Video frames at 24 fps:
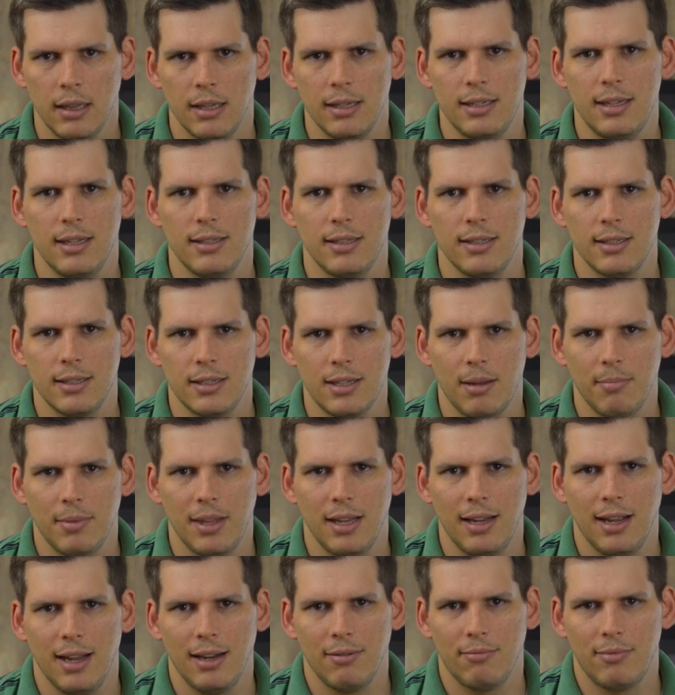This isn't
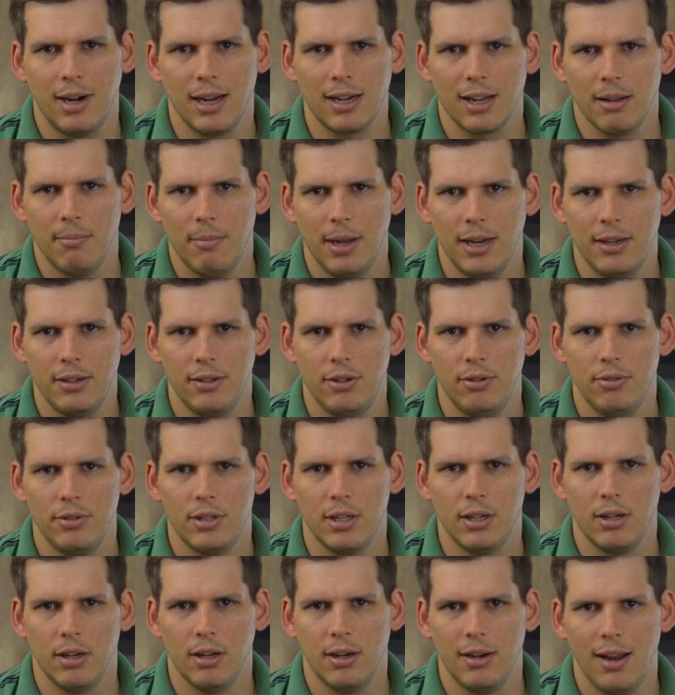something I'd recommend
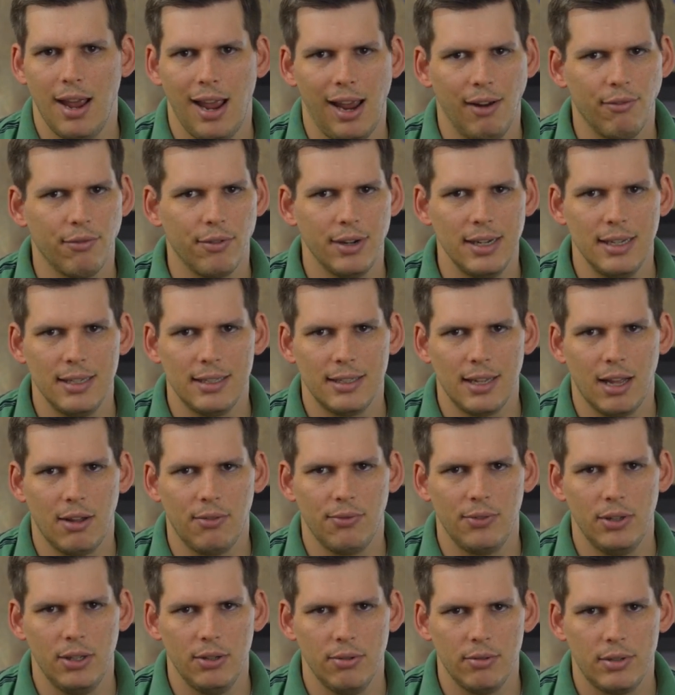using on every
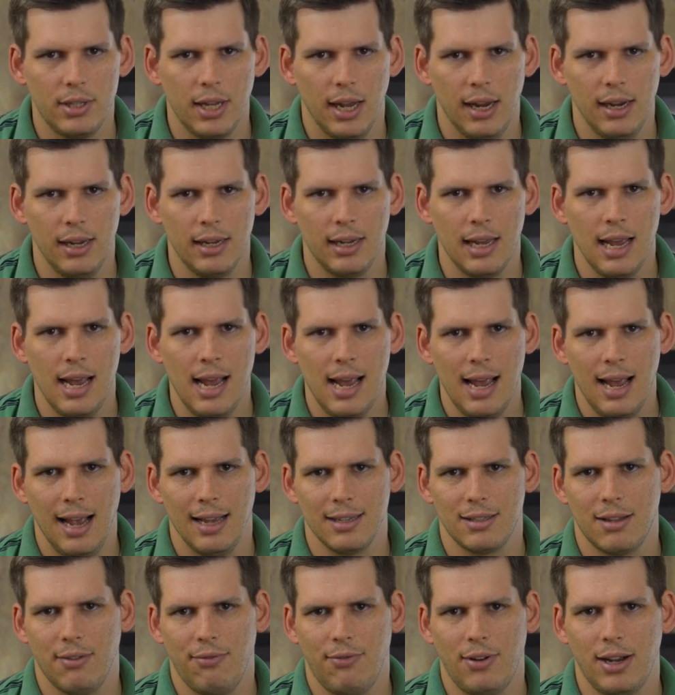selfie you take,
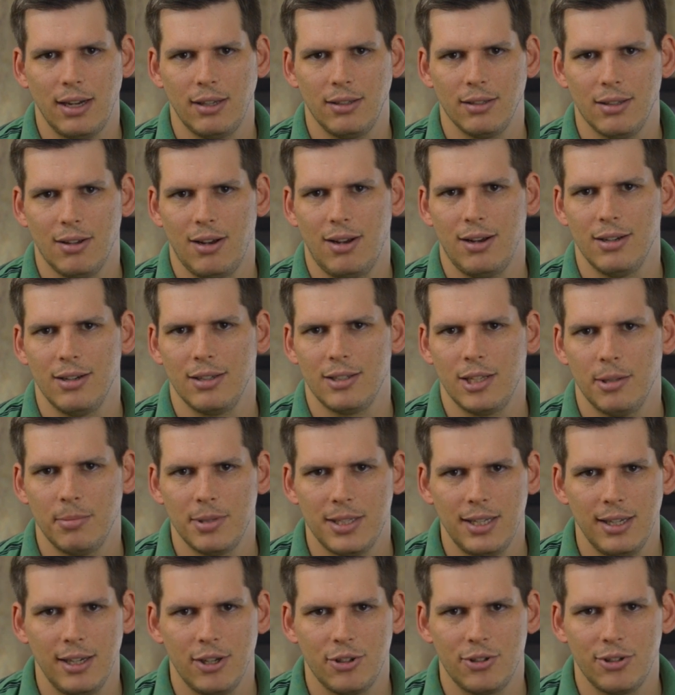as the files are
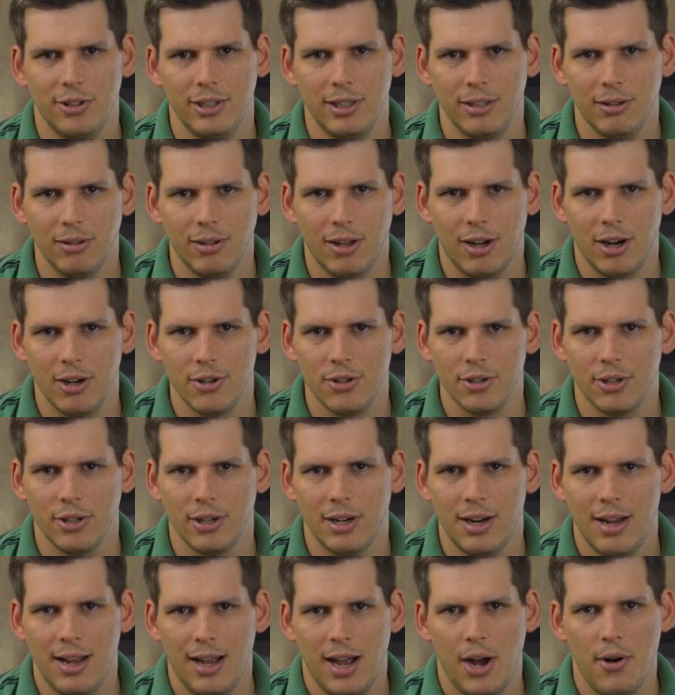substantially
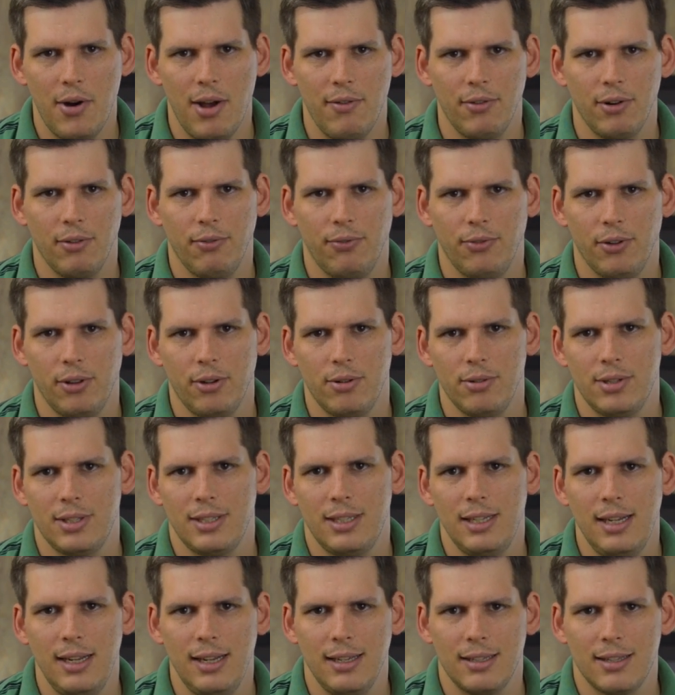larger. However, for those
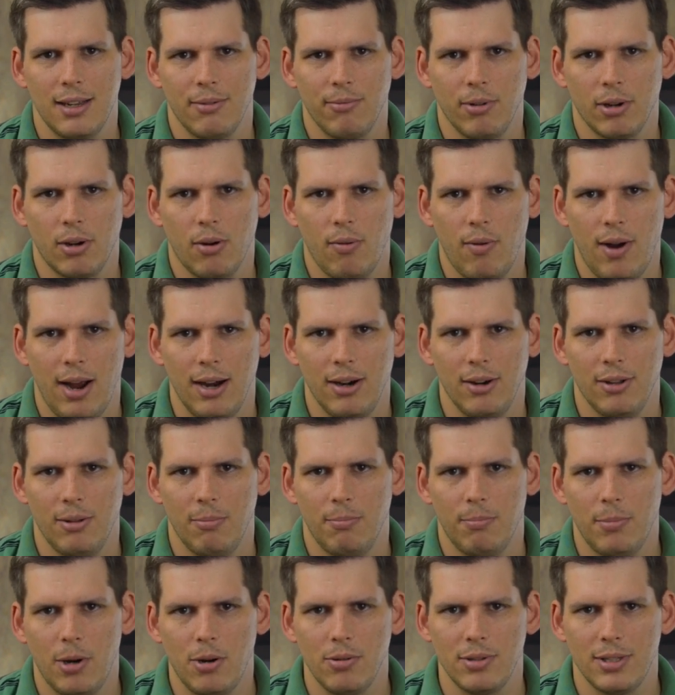scenes that require the
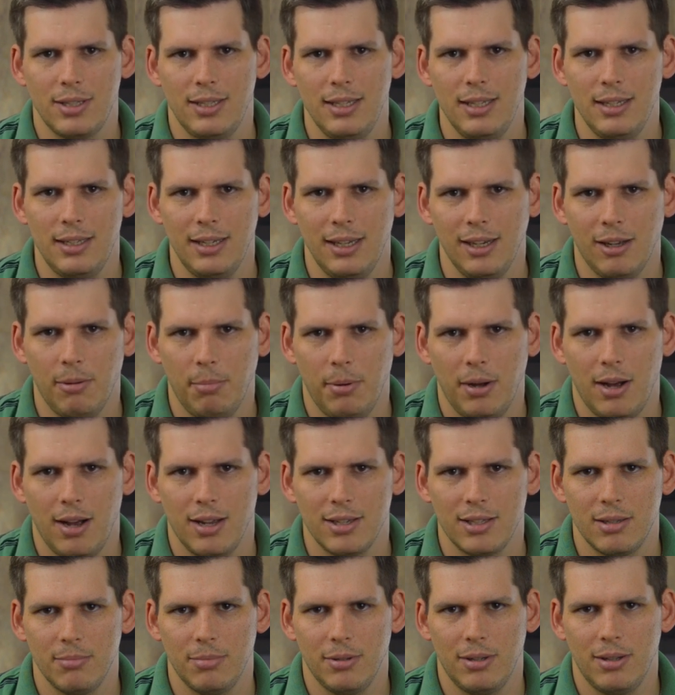most detail
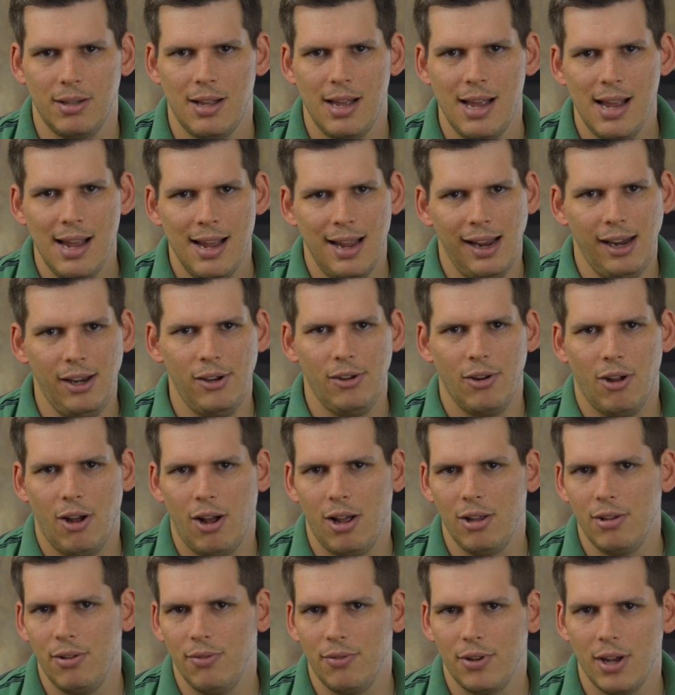possible, and
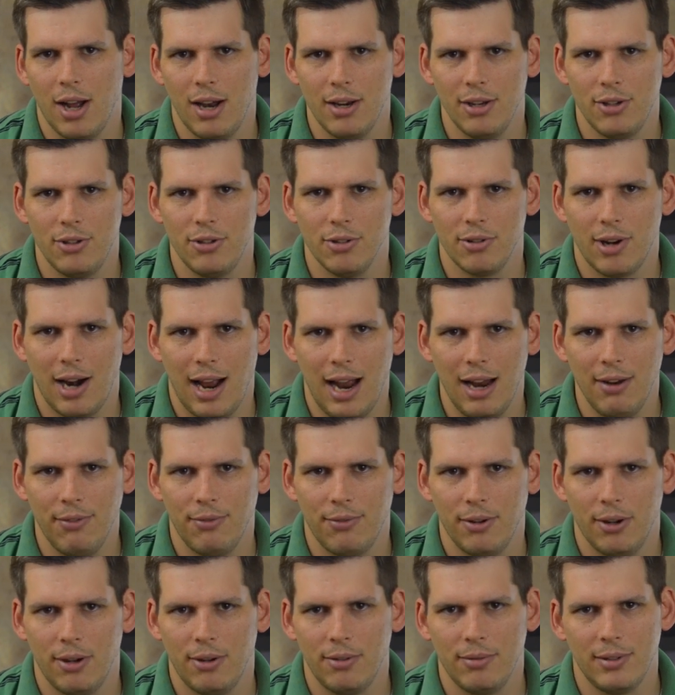all you've got is your
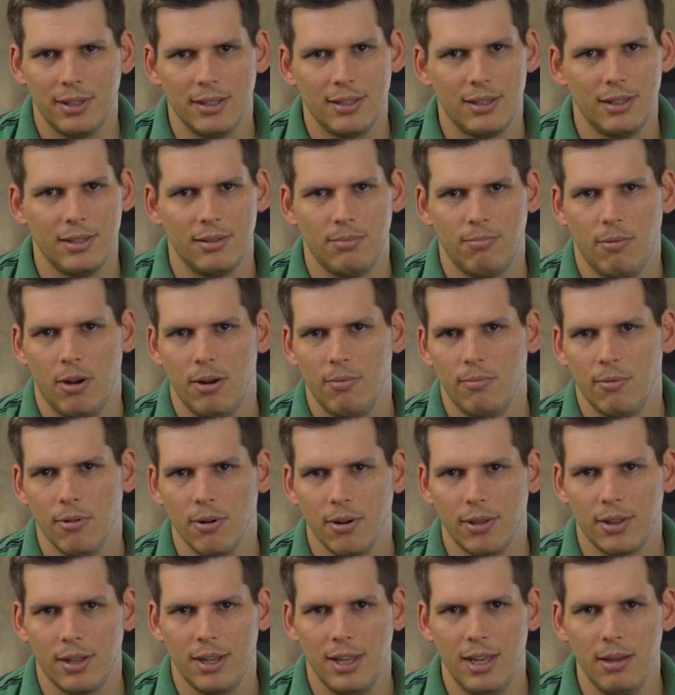iPhone, this is one
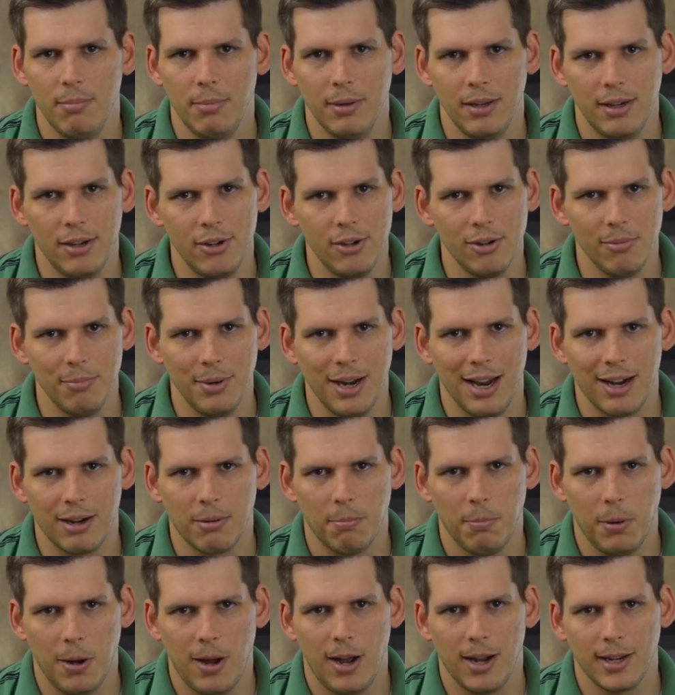worth keeping in your
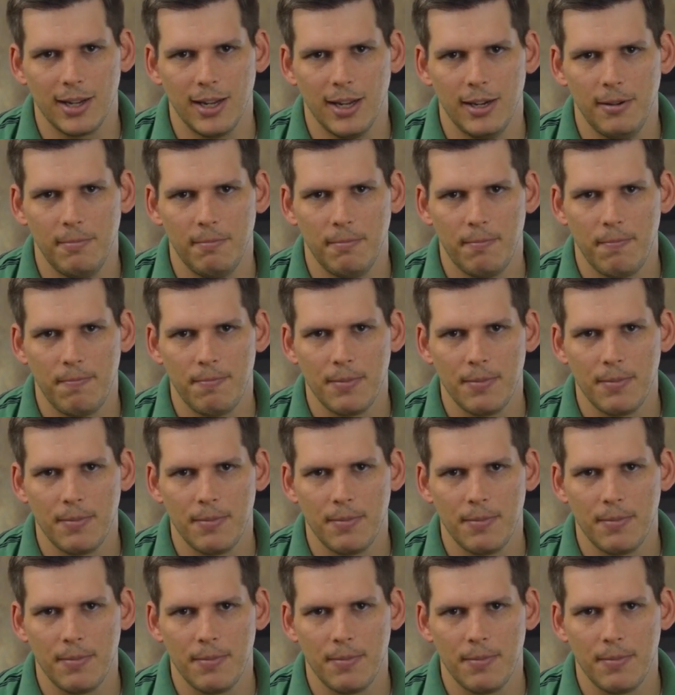back pocket.